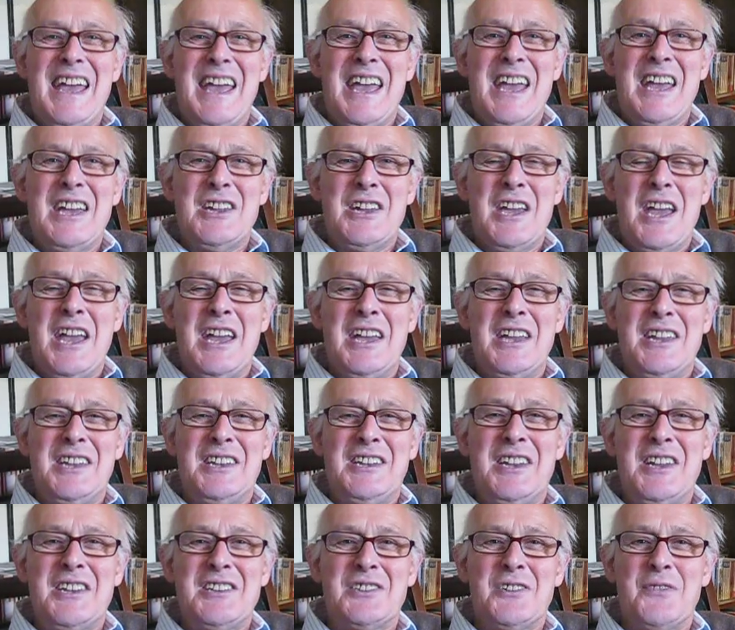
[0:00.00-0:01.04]

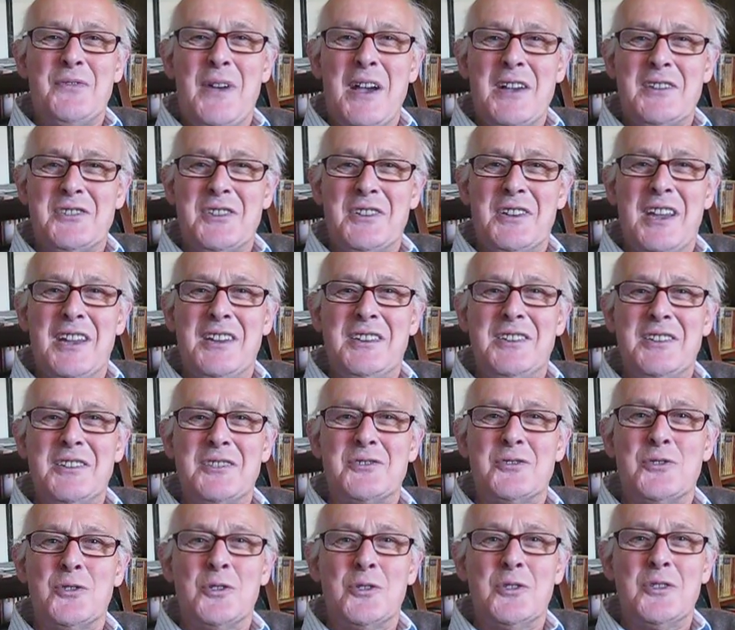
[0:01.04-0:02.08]
is a fascinating
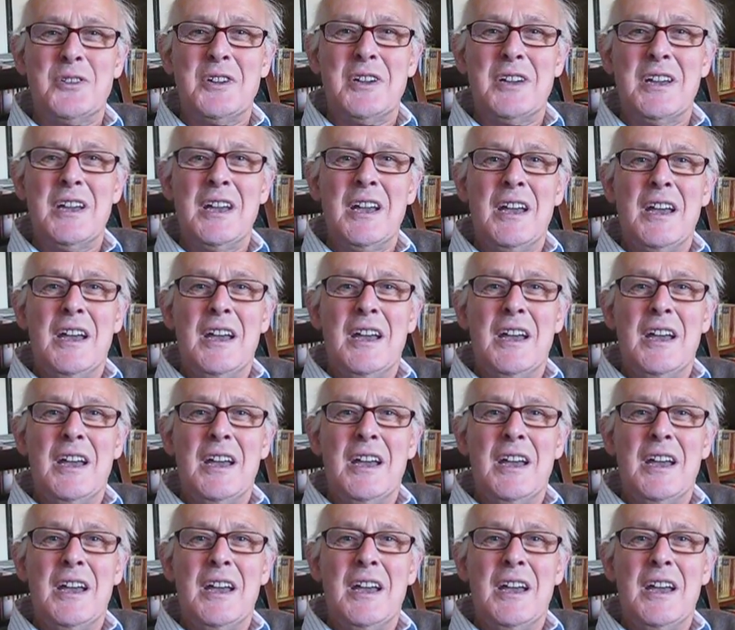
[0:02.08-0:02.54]
story,